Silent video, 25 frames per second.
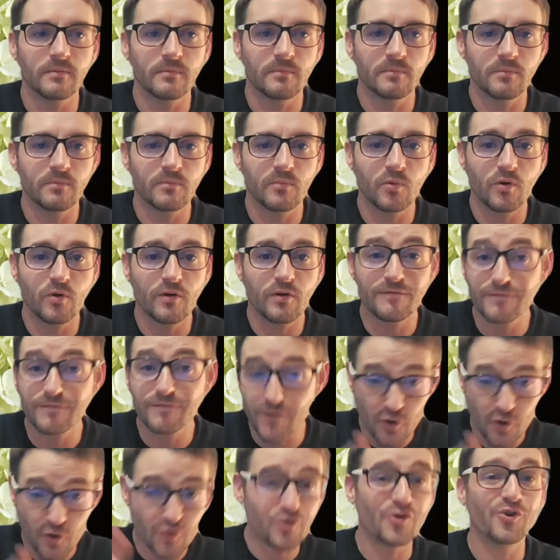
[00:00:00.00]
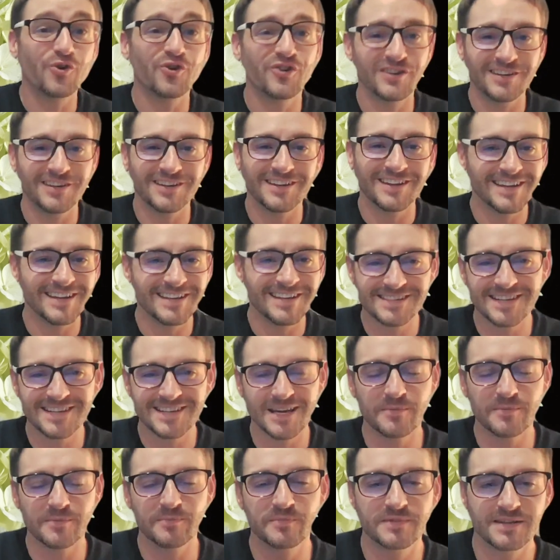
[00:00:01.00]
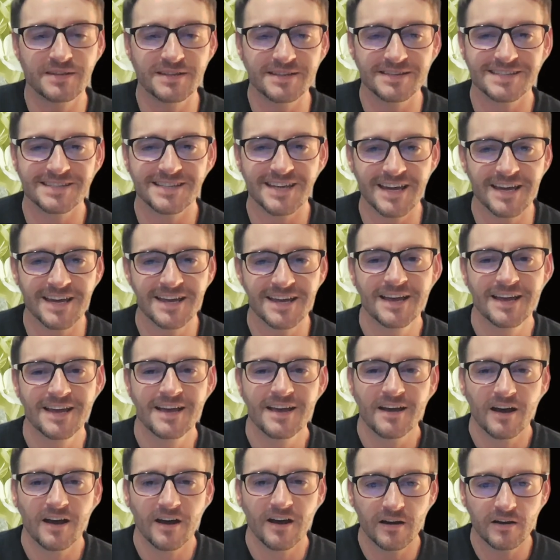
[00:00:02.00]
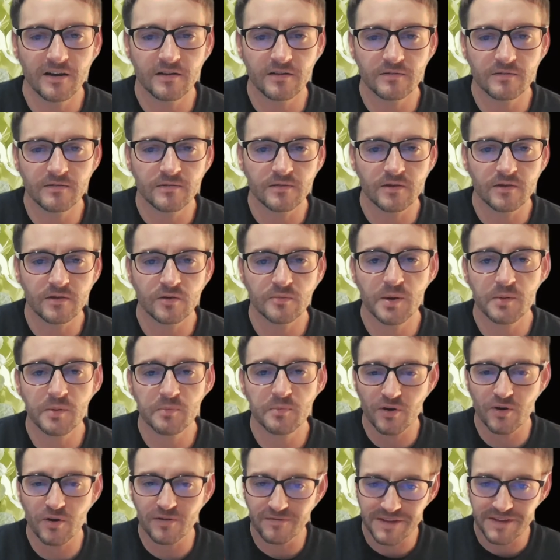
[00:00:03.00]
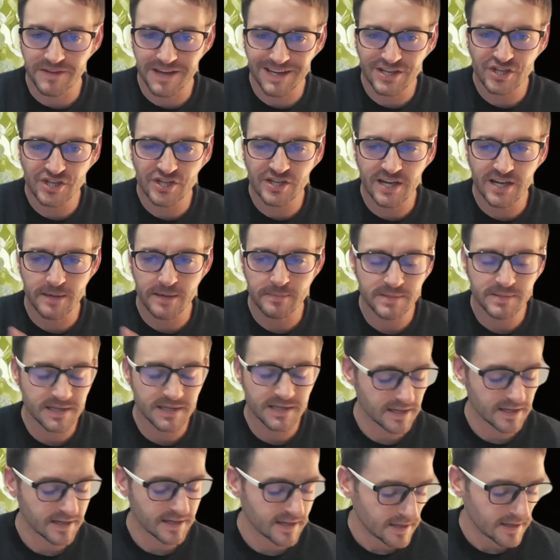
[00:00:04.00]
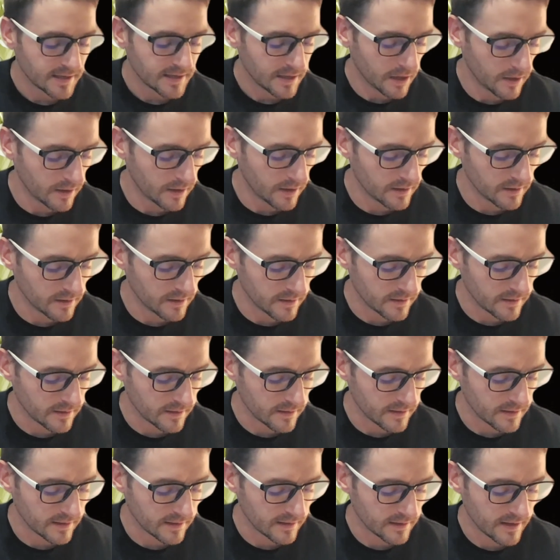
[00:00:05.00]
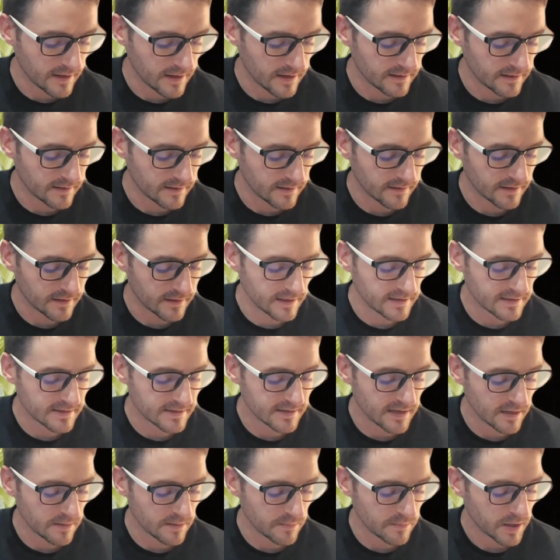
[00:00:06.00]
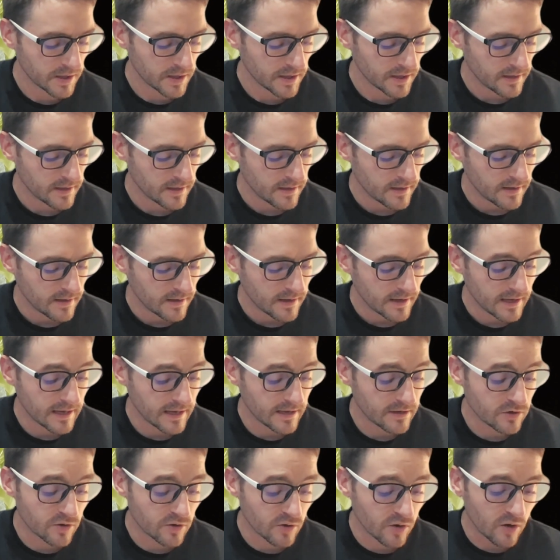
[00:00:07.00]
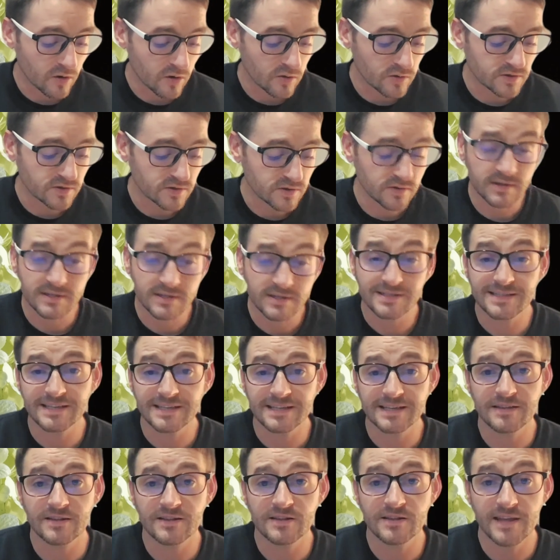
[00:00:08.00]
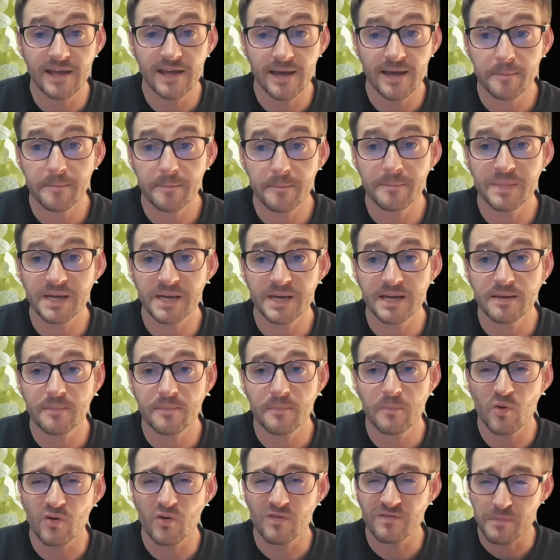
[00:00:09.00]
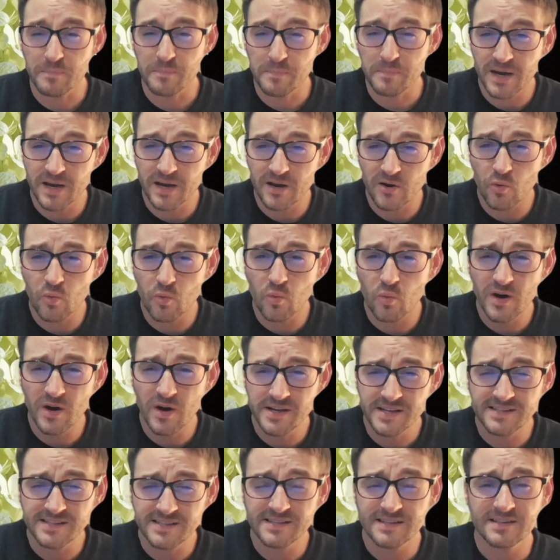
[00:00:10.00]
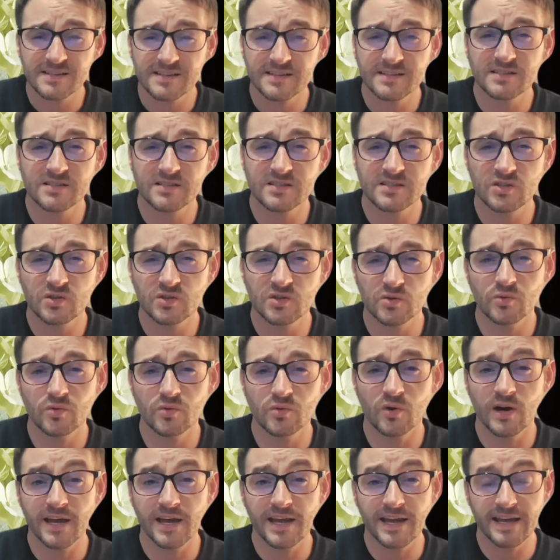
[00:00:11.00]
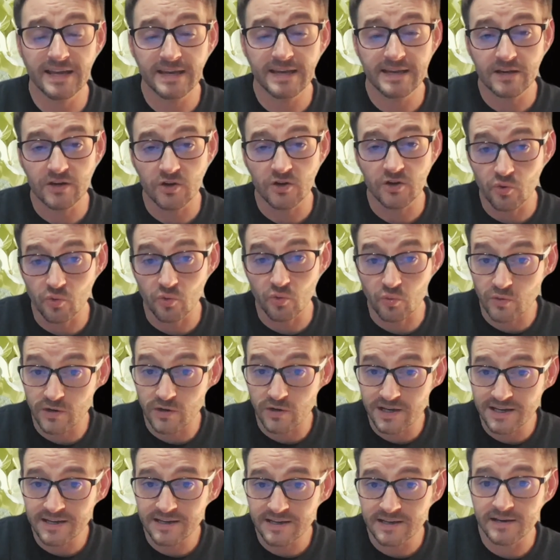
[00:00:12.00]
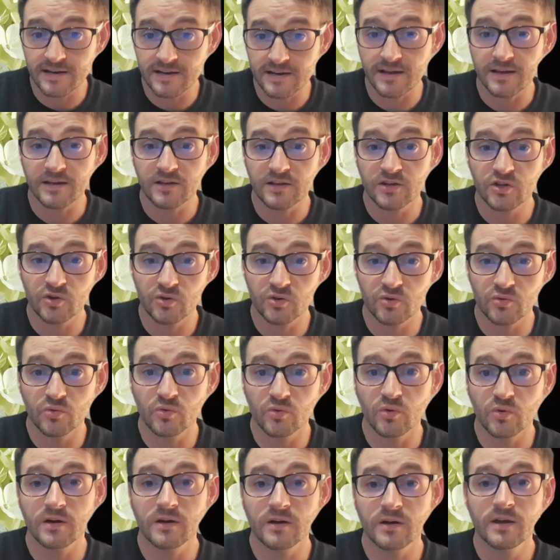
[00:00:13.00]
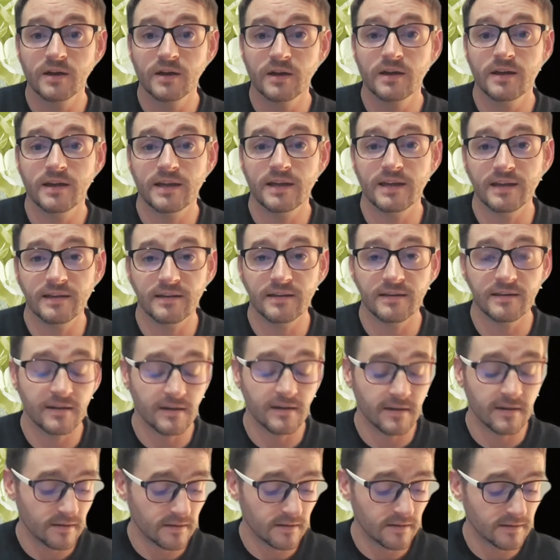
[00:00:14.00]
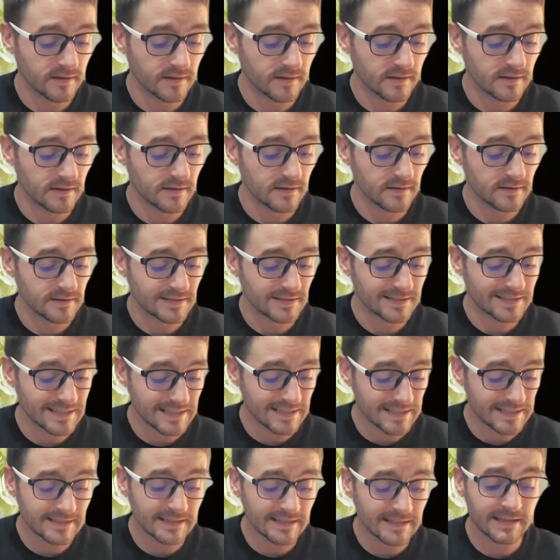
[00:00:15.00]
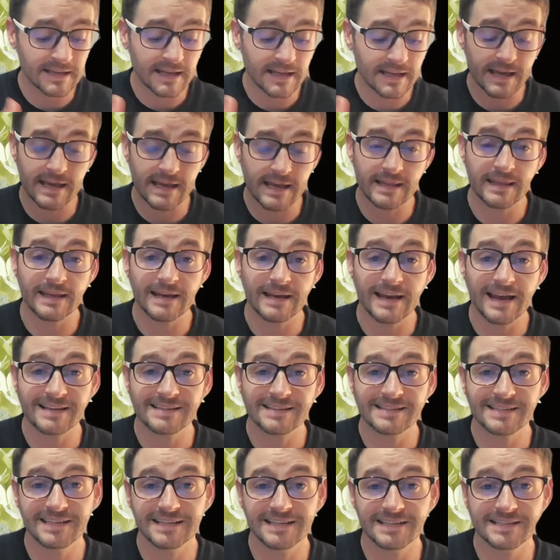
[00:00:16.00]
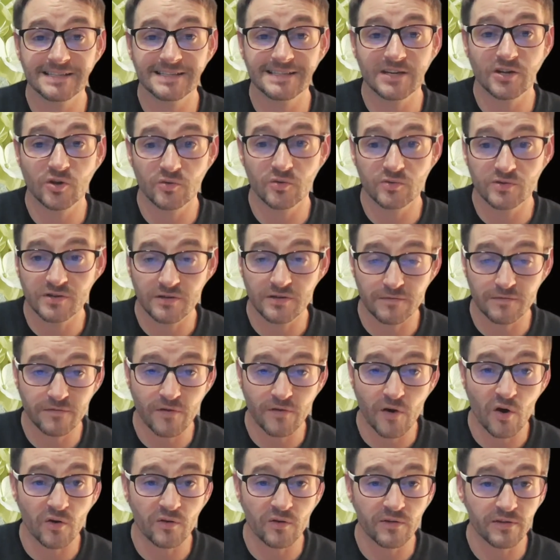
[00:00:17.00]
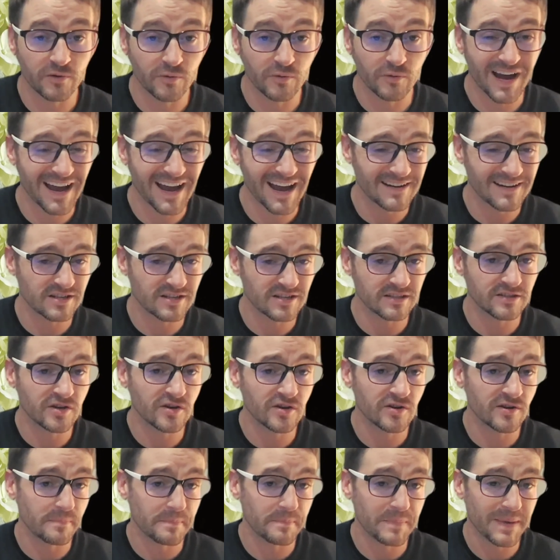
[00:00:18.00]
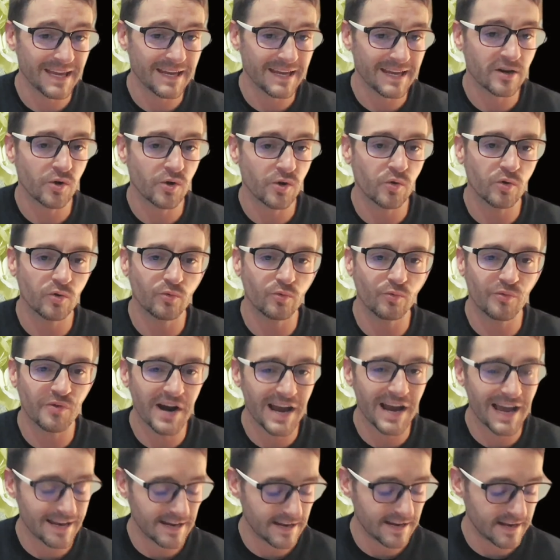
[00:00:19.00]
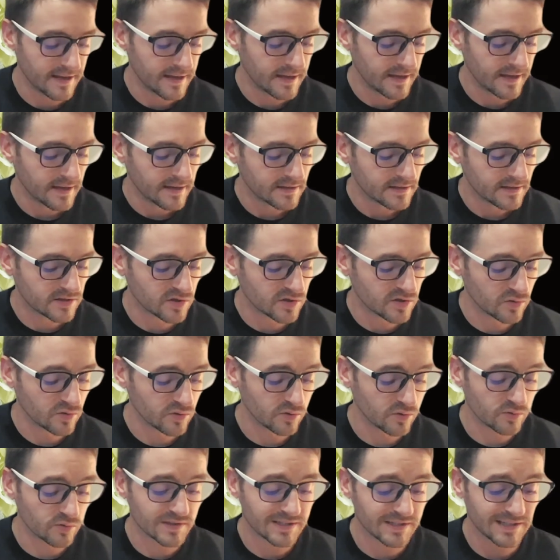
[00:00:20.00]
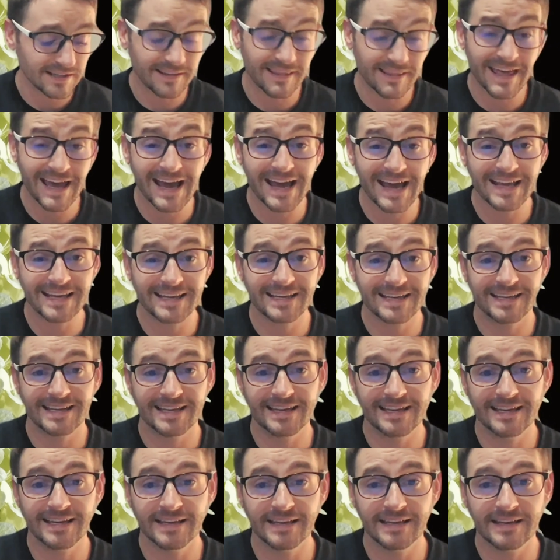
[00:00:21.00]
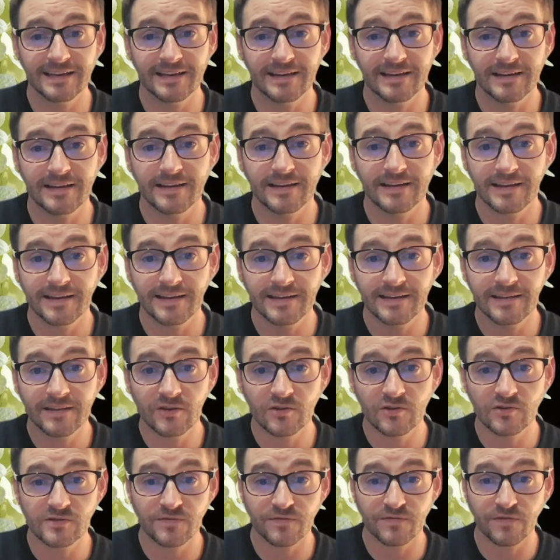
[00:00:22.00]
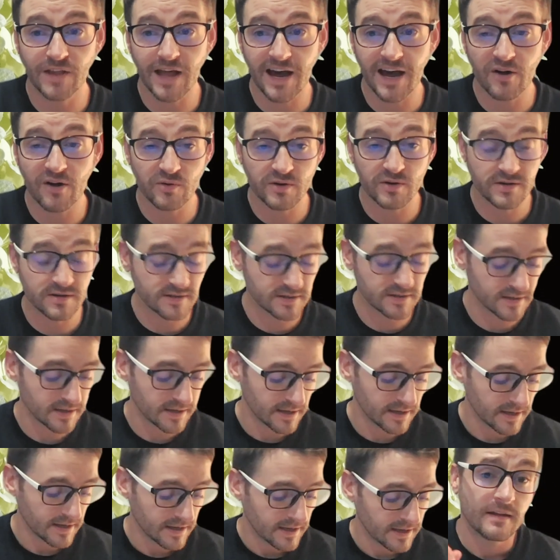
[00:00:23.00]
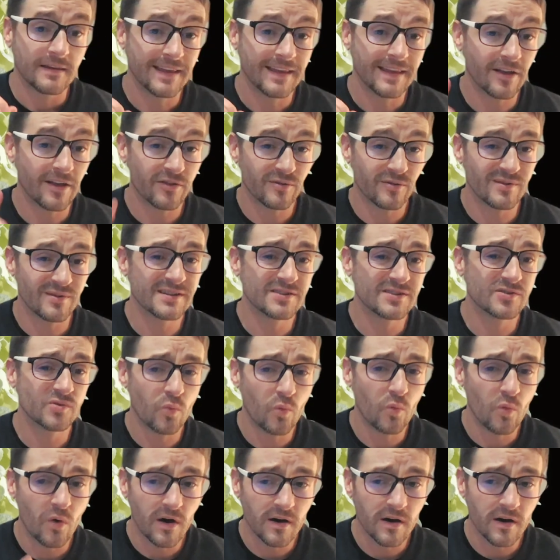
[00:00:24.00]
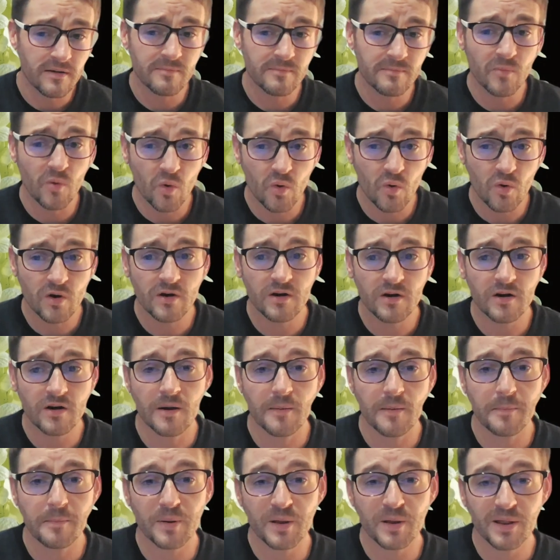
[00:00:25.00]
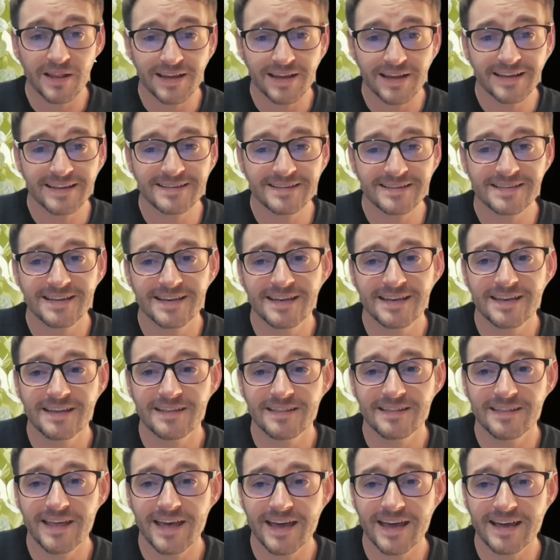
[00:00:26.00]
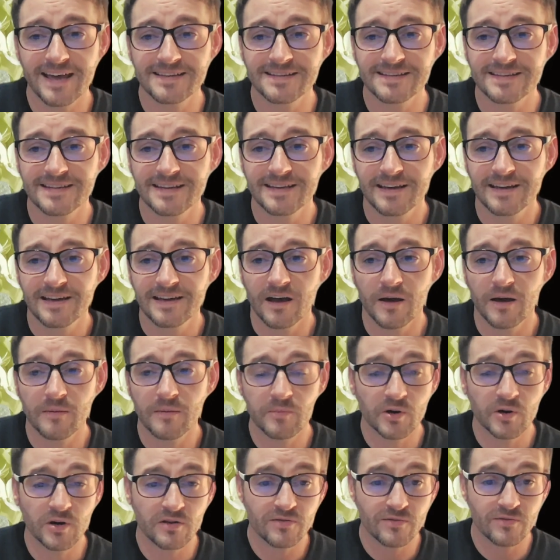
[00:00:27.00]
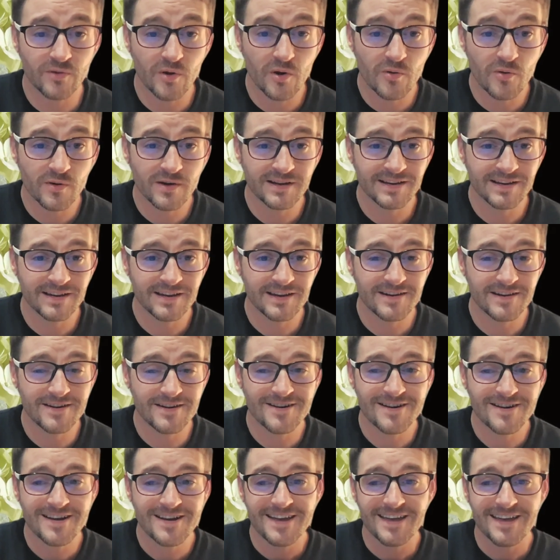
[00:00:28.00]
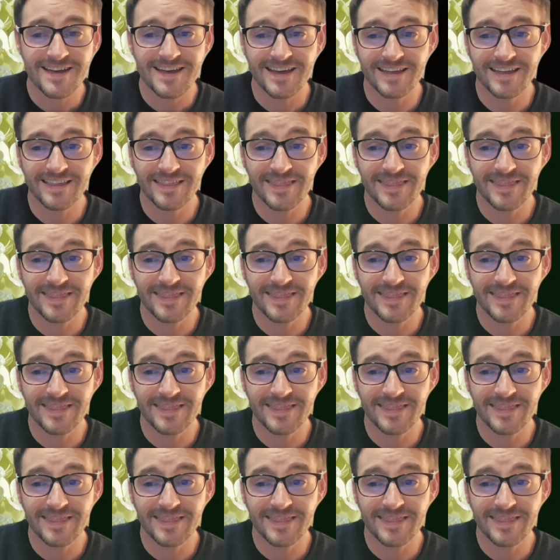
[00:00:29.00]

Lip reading: vocal in the landscape, to say, a little bit more vase-shaped in the landscape. And you're also going to see them be more of a pale white to a green hue in the season, and then as it gets closer to fall, they'll actually turn to pink or red. So you'll see that in those flowers. Now, there is one more plant that I'm going to throw in here, and